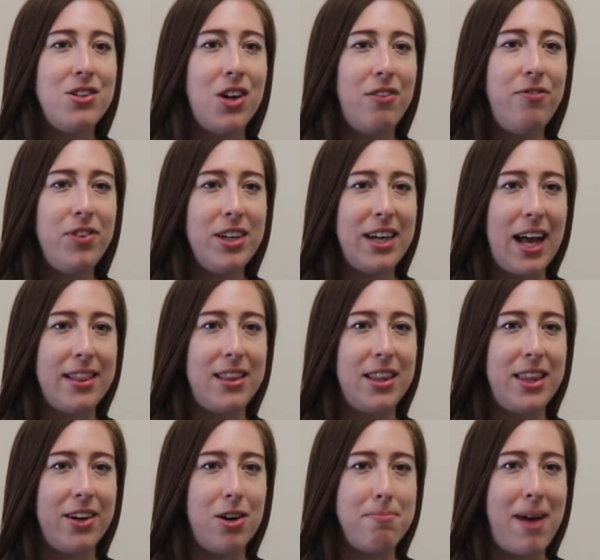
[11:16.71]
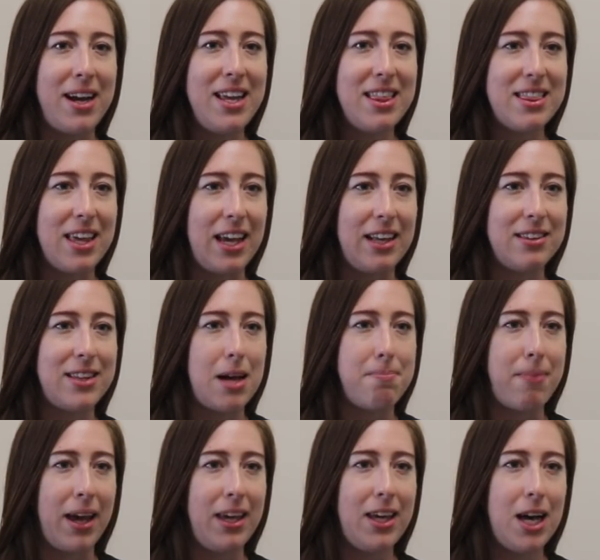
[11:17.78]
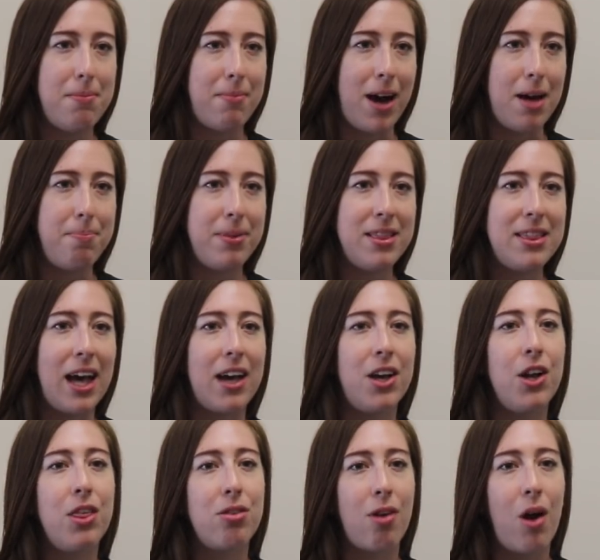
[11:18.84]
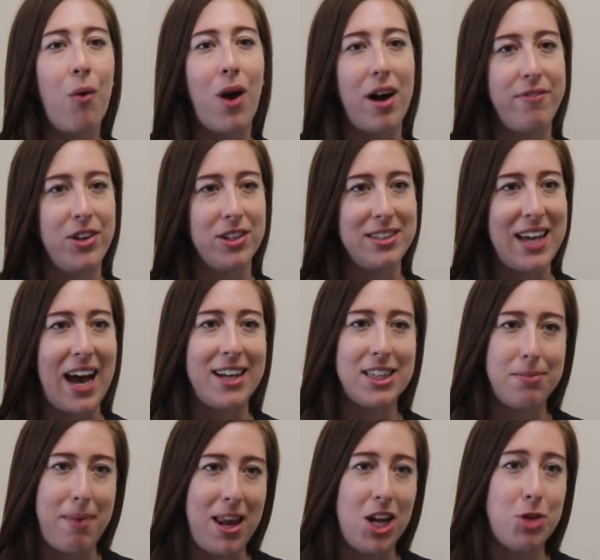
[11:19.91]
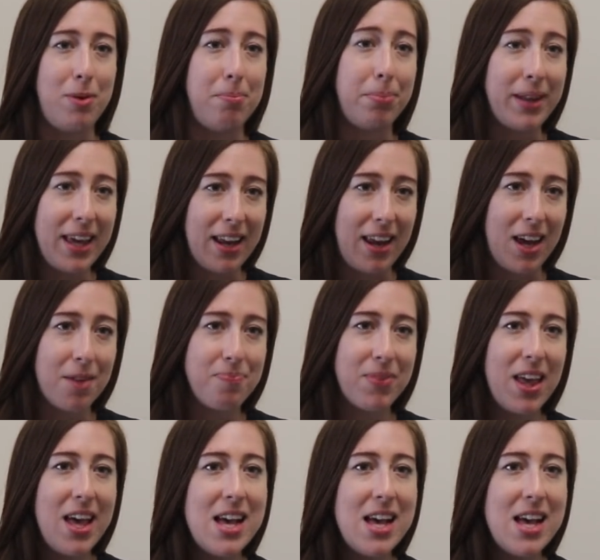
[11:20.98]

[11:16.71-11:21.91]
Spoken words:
Don't forget that there are many things that might come up that could throw off your task management planning.